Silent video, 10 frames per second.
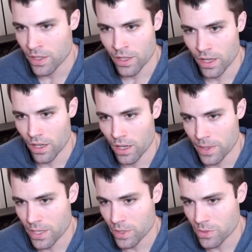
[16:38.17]

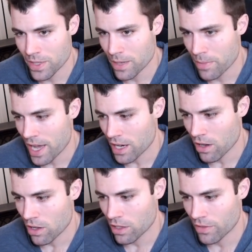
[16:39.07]
And then once we get back
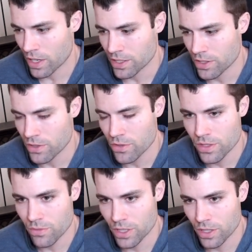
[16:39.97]
all of our
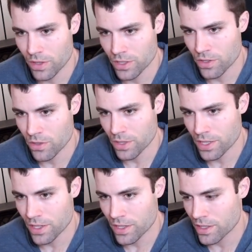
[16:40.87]
to-dos, we're going to
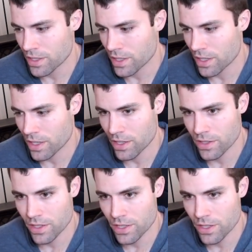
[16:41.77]
return
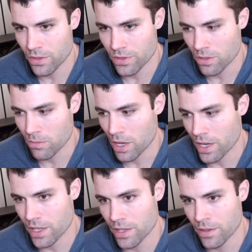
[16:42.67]
the to-dos, so
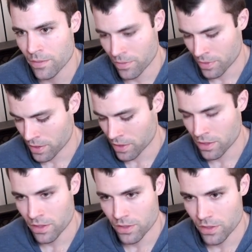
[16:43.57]
body
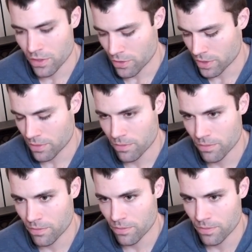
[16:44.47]
to-dos.
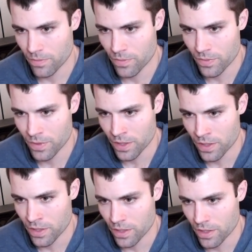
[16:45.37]

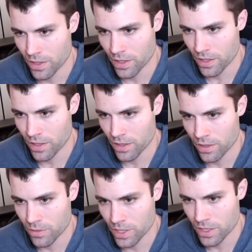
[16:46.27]

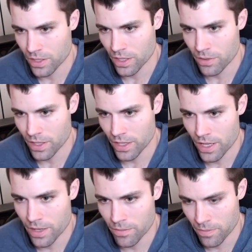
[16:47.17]
And we can get rid of that,